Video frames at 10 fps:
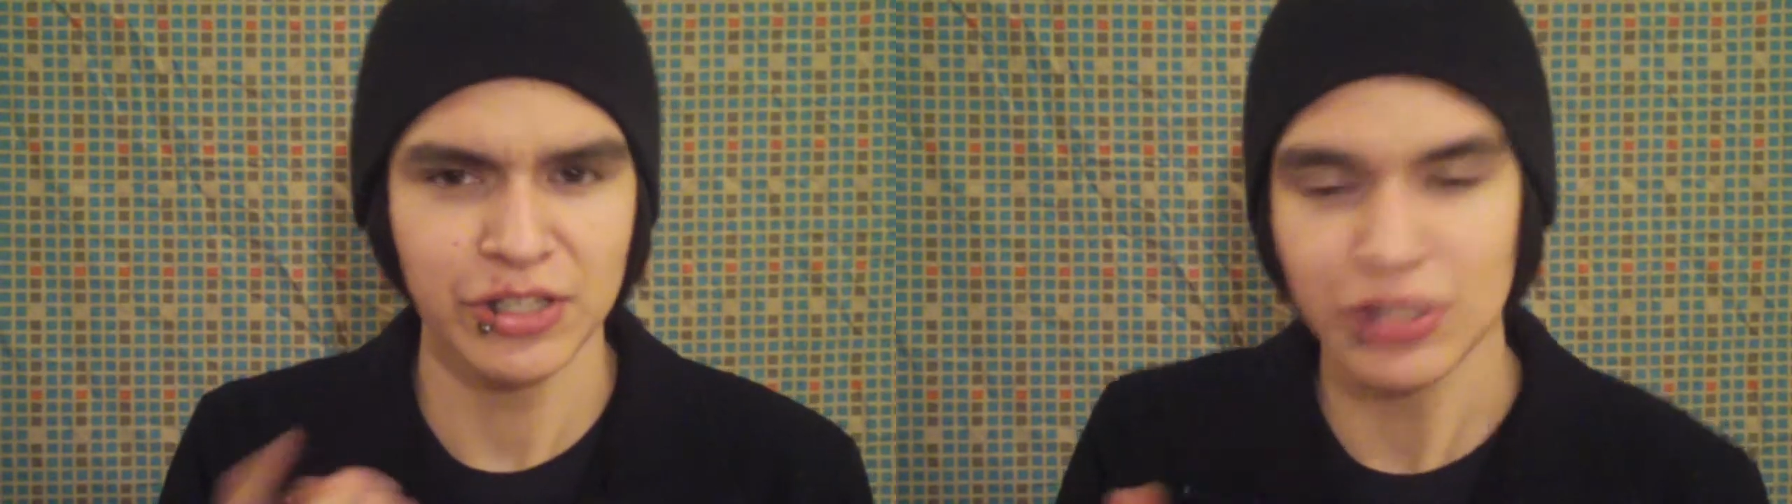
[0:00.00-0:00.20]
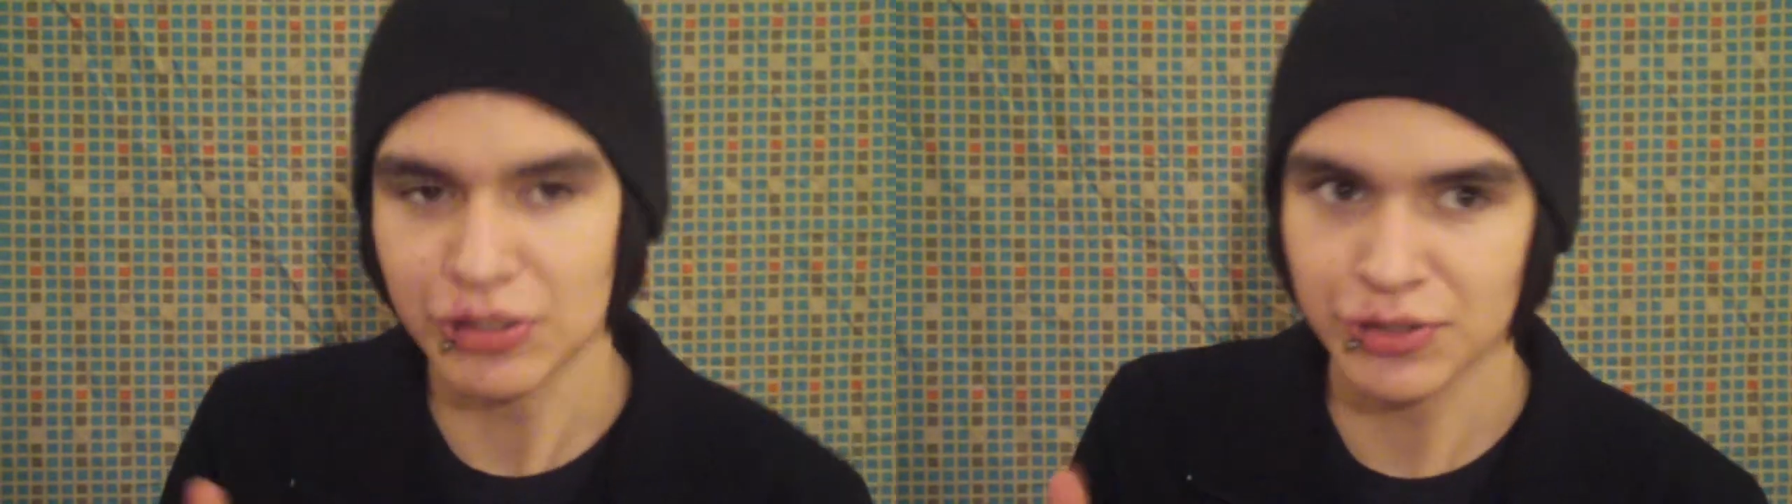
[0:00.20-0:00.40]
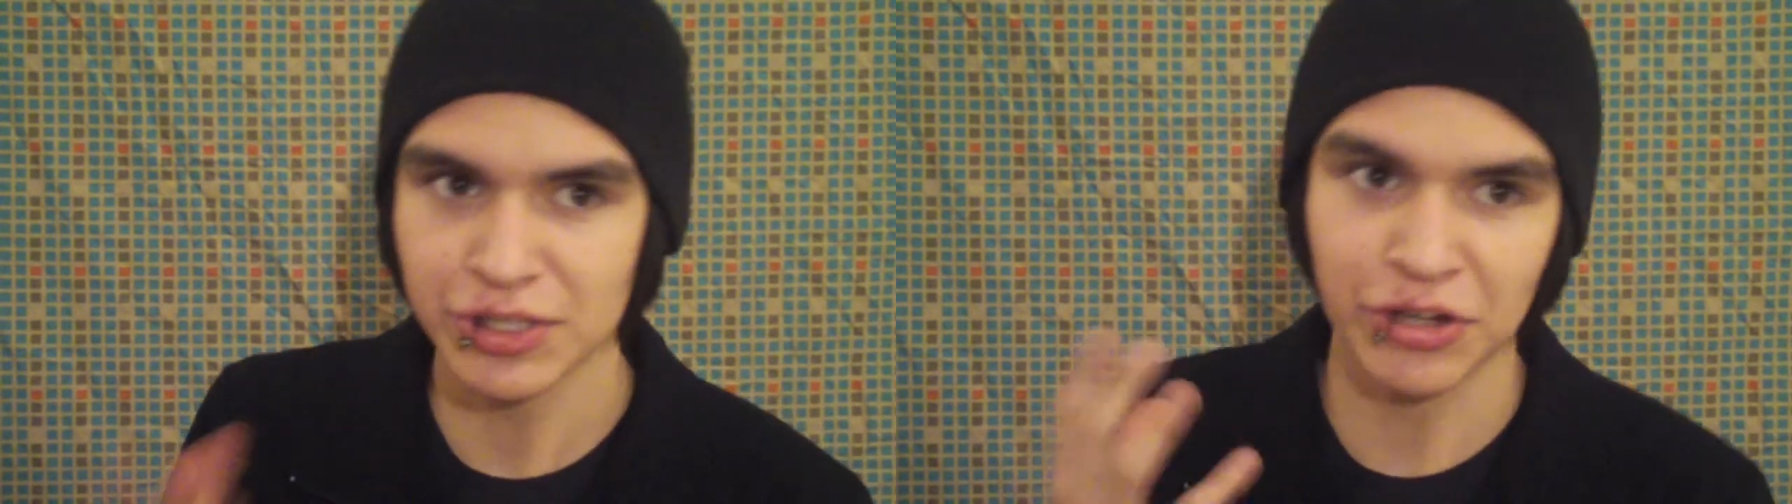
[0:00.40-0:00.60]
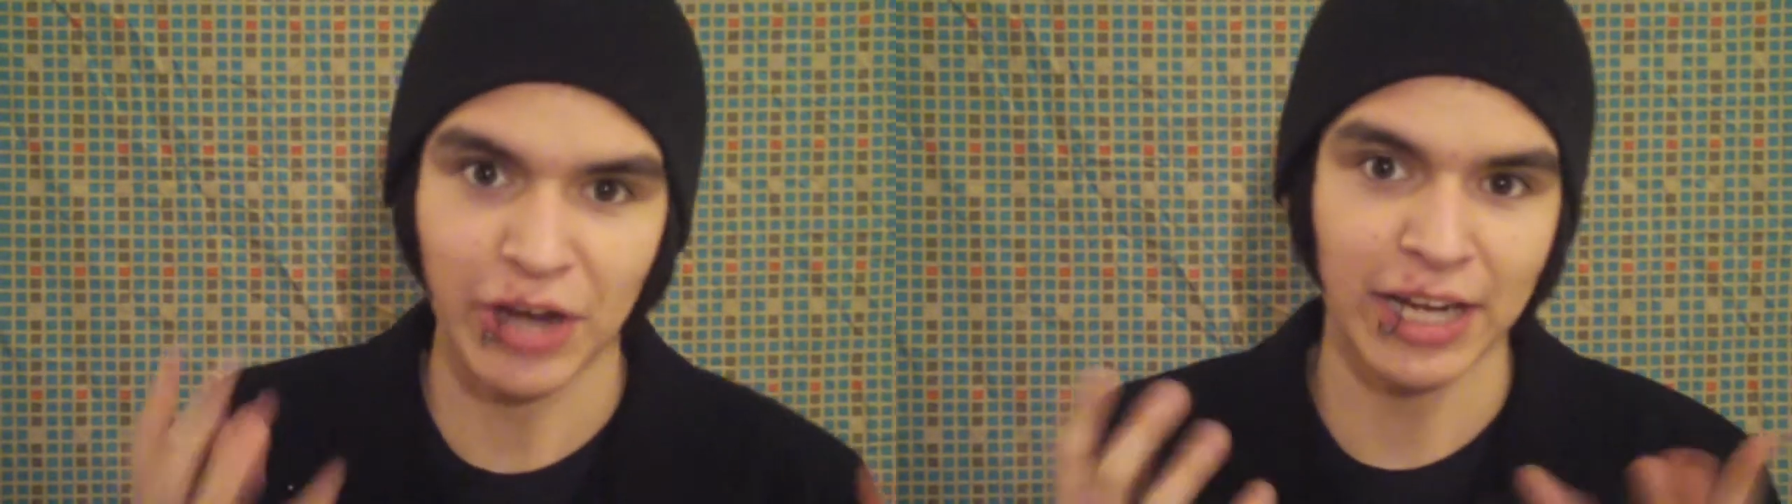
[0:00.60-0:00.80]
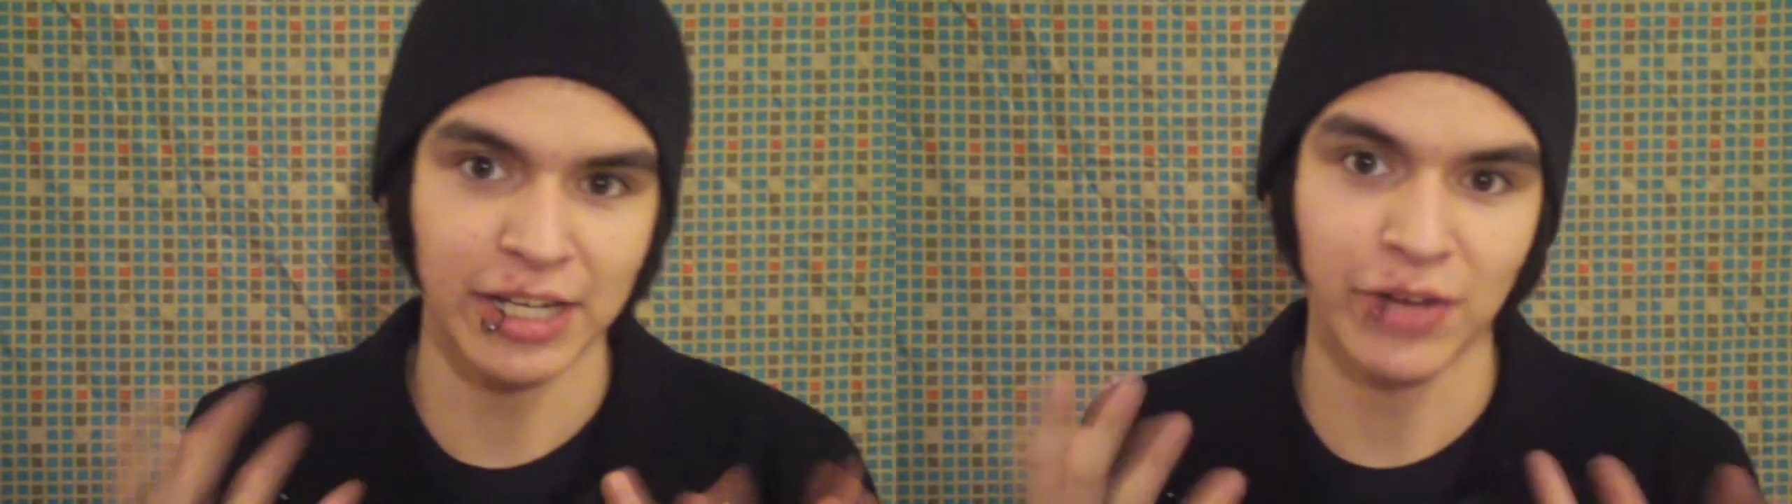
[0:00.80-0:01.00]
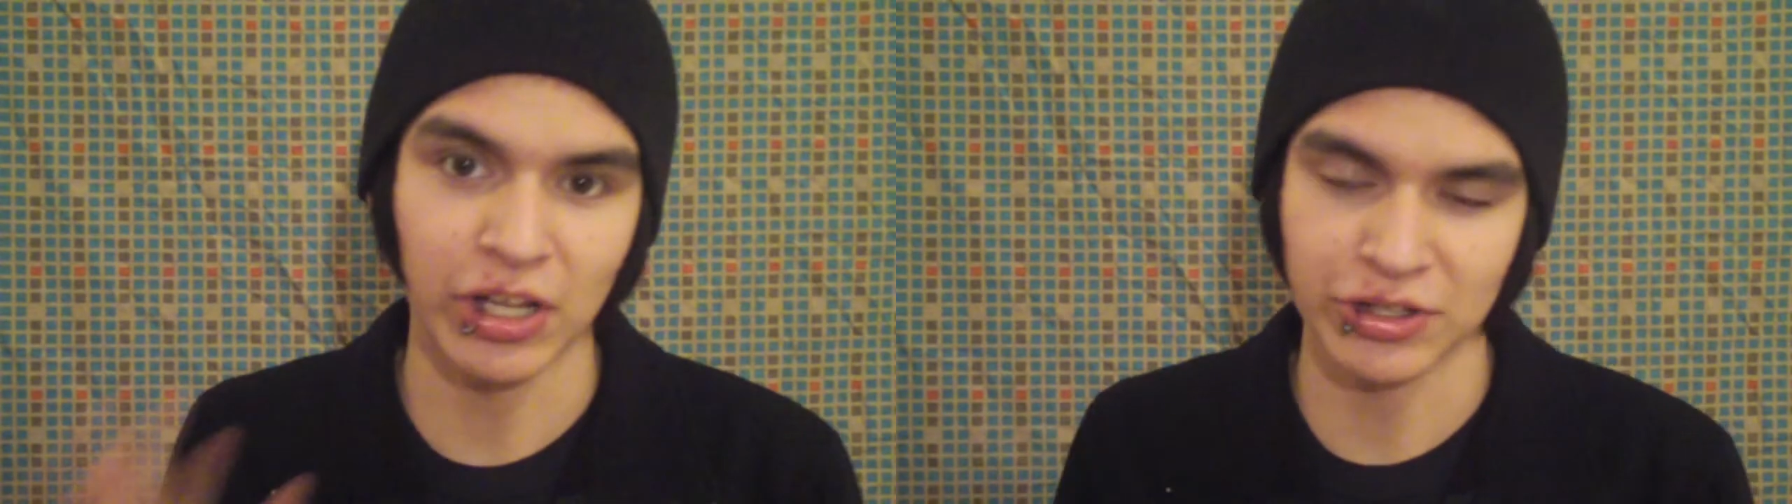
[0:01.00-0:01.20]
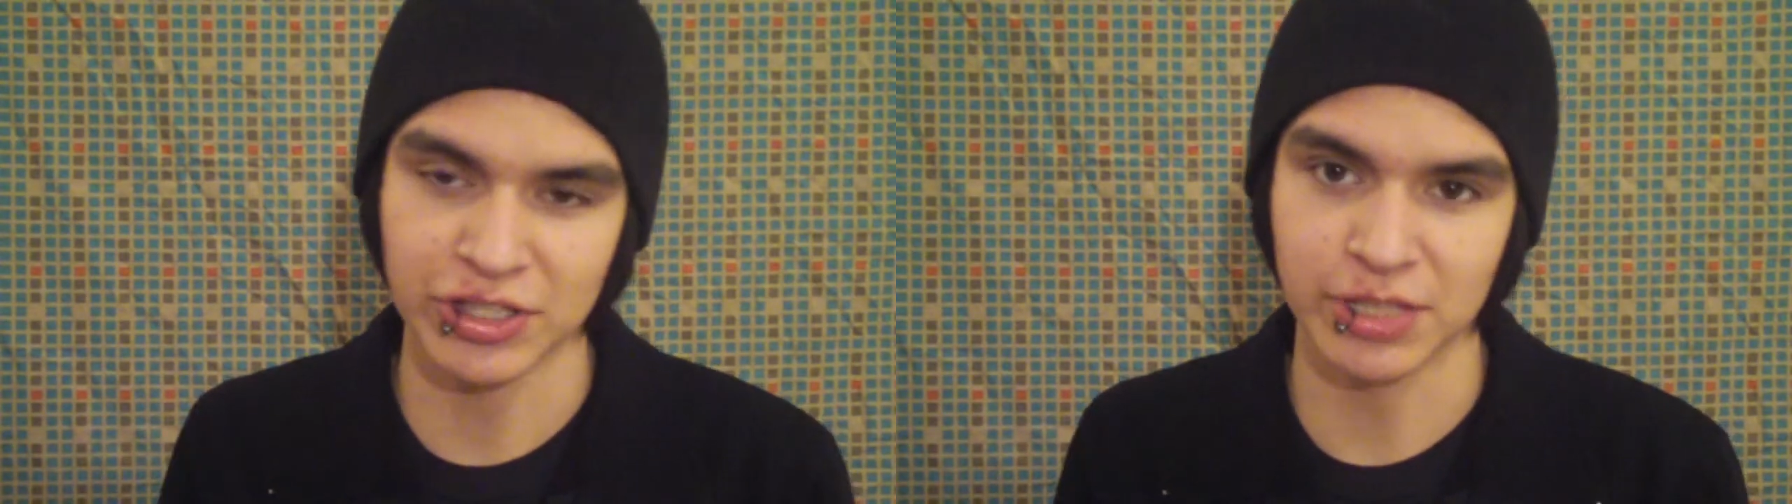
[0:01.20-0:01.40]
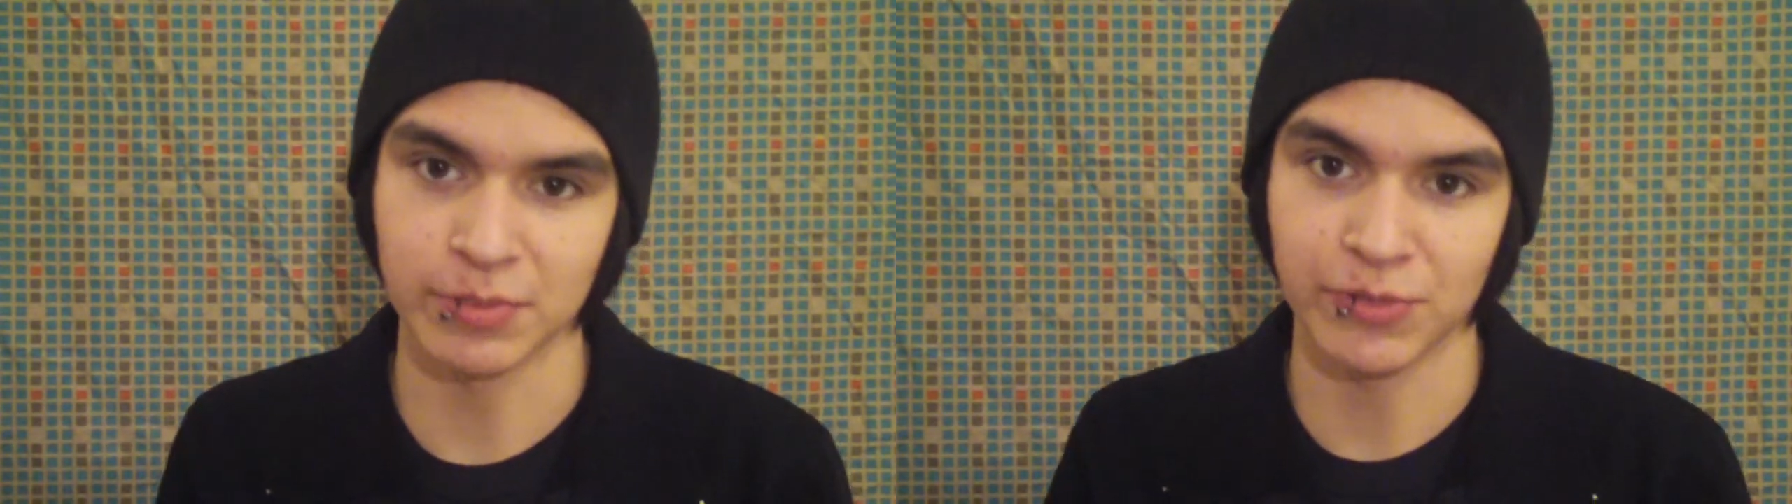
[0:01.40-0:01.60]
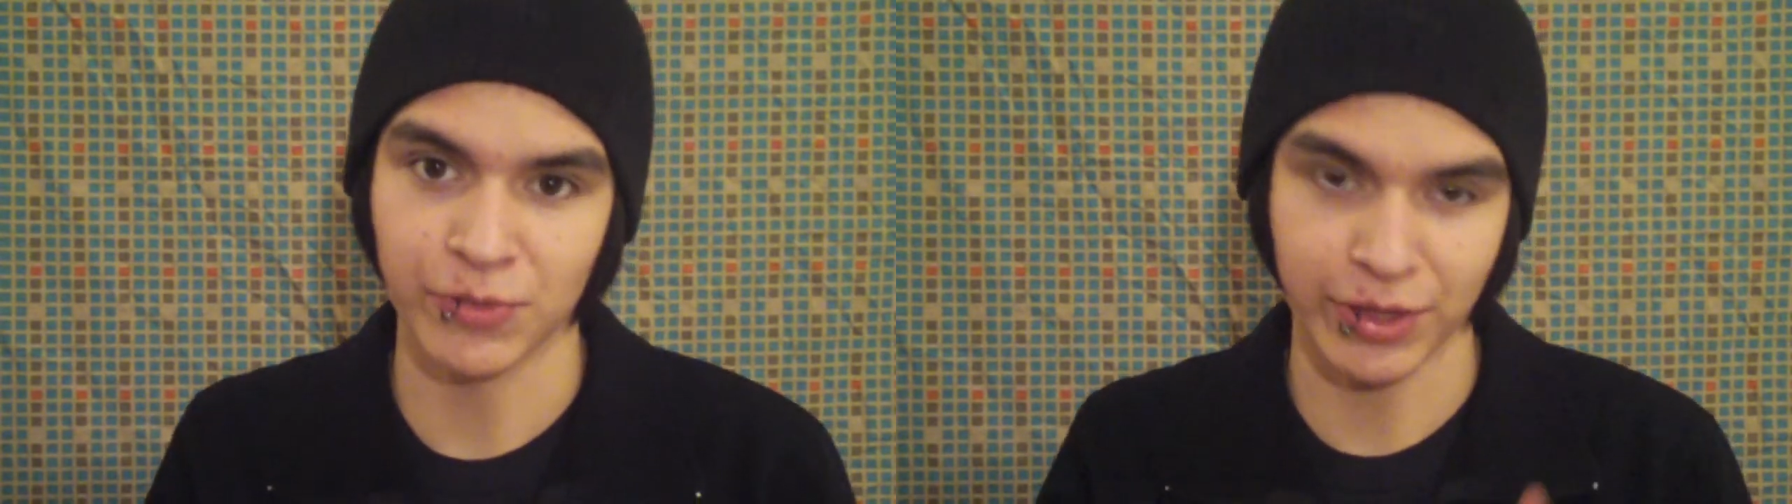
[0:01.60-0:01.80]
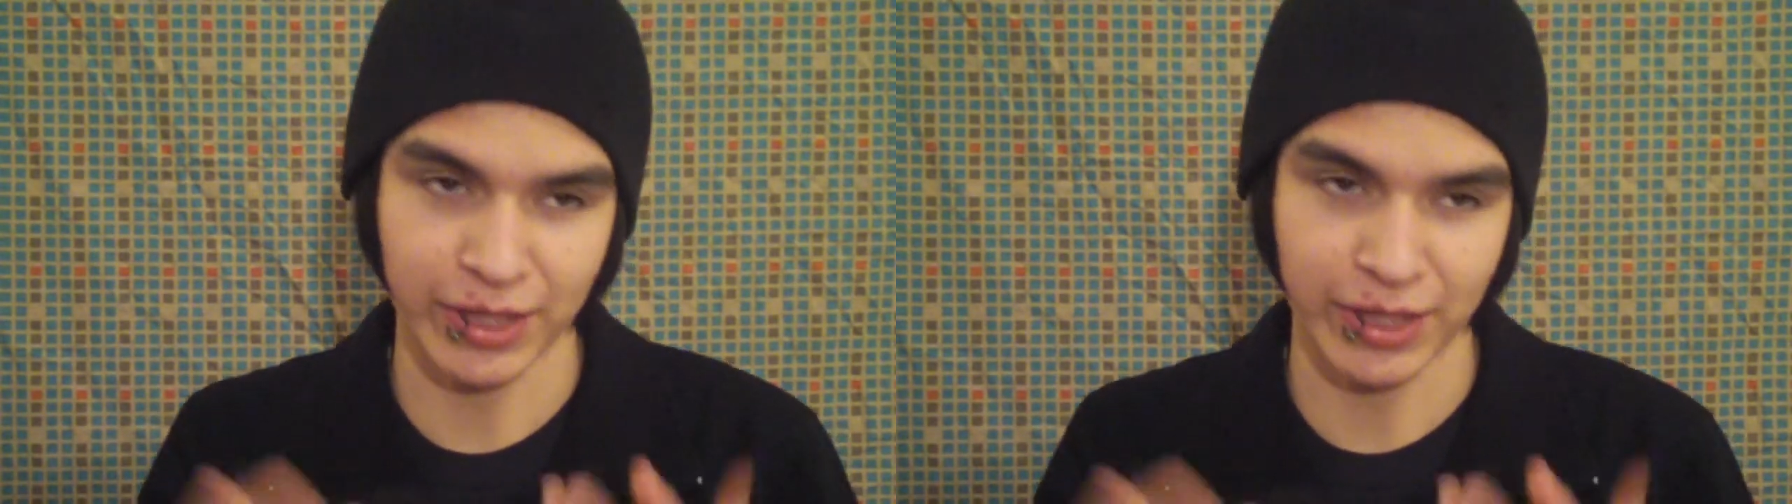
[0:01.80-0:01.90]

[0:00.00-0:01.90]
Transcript: you use your additive color systems for